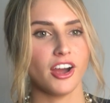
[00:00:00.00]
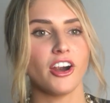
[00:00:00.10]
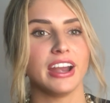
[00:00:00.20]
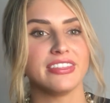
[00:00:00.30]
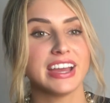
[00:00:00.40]
All
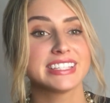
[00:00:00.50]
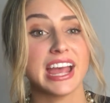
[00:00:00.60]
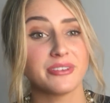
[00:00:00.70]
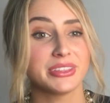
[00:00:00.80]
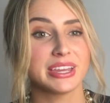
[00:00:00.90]
right, that's
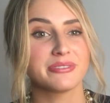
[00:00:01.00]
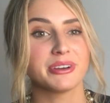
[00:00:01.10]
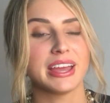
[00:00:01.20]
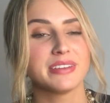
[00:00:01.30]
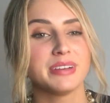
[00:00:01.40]
everything for
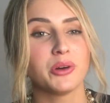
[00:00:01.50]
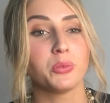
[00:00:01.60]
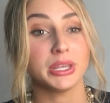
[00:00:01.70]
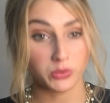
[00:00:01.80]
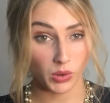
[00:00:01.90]
NFL
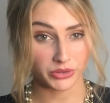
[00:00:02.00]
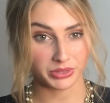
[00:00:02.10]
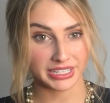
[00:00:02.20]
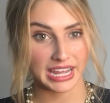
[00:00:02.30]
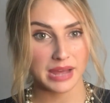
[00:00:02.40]
Week 1
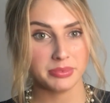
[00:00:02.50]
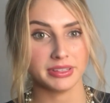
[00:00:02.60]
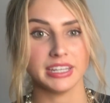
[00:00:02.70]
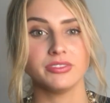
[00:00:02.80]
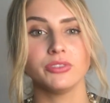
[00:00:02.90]
recap.
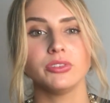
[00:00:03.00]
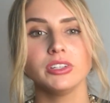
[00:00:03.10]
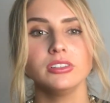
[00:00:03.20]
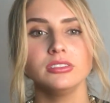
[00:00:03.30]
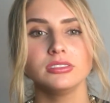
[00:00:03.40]
And if you
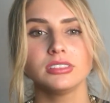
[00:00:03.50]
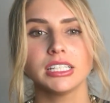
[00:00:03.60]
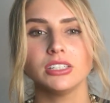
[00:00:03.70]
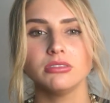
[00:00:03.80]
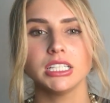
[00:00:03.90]
feel
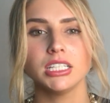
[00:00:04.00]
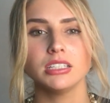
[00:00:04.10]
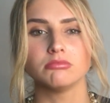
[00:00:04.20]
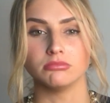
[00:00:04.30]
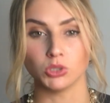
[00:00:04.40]
like you need
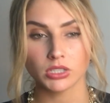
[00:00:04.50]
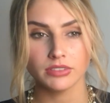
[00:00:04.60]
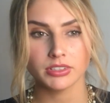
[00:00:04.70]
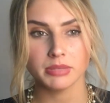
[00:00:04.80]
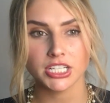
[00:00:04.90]
more
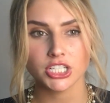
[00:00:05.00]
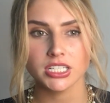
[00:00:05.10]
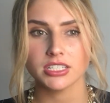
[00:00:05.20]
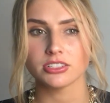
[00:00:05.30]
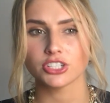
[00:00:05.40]
information
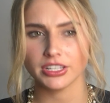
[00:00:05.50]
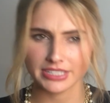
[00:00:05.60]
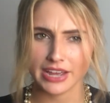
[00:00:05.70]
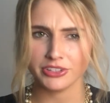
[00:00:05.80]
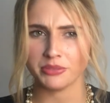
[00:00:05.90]
to shut
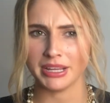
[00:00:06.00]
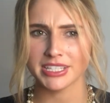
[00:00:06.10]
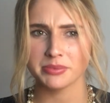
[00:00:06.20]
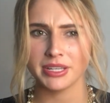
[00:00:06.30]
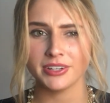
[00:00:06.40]
down your
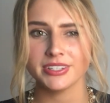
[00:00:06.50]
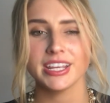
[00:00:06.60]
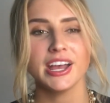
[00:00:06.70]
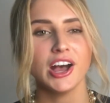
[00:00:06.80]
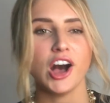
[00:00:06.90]
mansplainers,
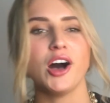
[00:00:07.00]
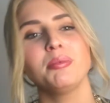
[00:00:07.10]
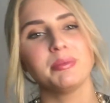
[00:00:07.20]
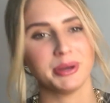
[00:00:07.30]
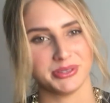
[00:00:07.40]
I'll
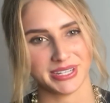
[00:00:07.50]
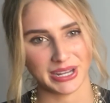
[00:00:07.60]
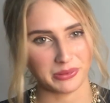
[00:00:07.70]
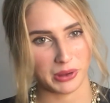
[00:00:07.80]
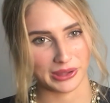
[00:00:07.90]
be posting
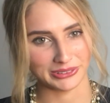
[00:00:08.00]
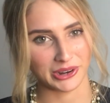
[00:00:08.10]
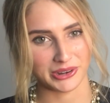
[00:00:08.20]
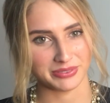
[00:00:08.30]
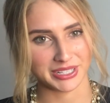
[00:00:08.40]
a
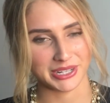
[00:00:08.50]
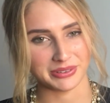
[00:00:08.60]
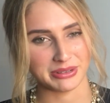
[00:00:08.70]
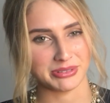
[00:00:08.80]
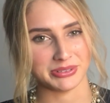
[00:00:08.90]
wildcard video in
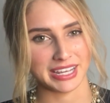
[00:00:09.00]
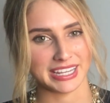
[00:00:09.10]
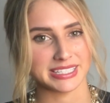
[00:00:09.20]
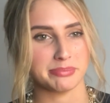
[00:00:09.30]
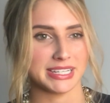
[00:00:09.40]
a few
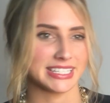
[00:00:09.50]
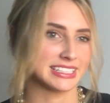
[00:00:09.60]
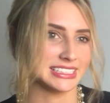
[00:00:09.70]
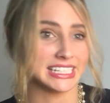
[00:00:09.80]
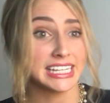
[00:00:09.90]
days,
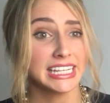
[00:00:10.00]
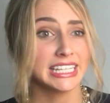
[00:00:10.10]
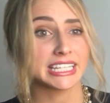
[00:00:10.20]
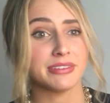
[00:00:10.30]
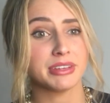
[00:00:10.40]
basically
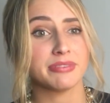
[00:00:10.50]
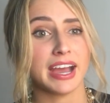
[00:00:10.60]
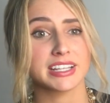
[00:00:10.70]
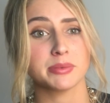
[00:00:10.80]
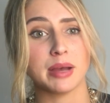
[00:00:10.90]
giving
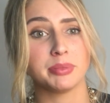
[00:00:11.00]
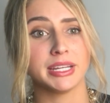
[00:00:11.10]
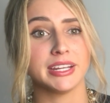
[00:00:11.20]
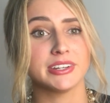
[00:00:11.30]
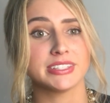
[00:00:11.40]
facts about
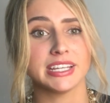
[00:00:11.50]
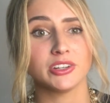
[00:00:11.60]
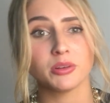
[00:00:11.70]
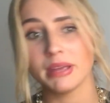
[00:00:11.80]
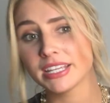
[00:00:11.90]
players that
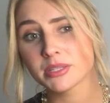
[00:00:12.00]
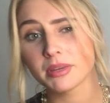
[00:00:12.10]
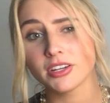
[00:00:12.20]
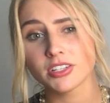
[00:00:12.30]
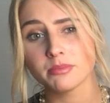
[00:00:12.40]
your
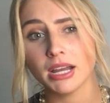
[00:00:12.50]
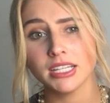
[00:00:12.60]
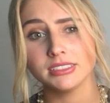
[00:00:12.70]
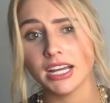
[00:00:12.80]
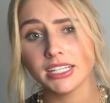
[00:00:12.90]
mansplainers
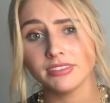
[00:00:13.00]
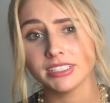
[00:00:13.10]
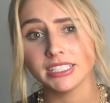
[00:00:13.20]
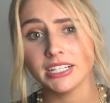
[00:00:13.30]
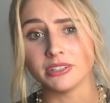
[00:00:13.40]
might not even
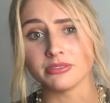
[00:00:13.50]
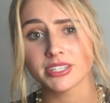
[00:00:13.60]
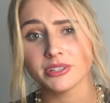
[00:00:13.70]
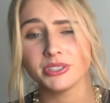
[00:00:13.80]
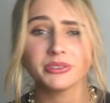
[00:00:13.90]
know,
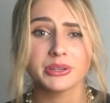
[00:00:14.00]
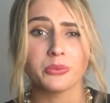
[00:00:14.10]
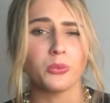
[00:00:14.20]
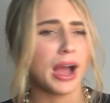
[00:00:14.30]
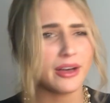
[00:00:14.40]
so you can
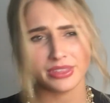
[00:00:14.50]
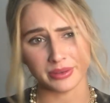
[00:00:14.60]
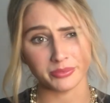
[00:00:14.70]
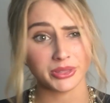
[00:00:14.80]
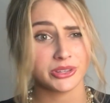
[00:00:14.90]
wow
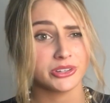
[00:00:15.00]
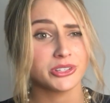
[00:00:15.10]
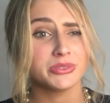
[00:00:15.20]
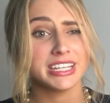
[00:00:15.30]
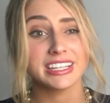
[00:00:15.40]
them with your
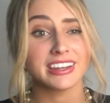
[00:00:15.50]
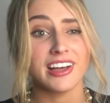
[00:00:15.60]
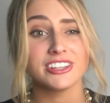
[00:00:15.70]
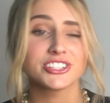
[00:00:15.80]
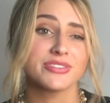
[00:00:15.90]
unique
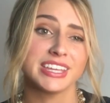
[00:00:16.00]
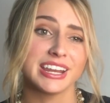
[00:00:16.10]
knowledge of the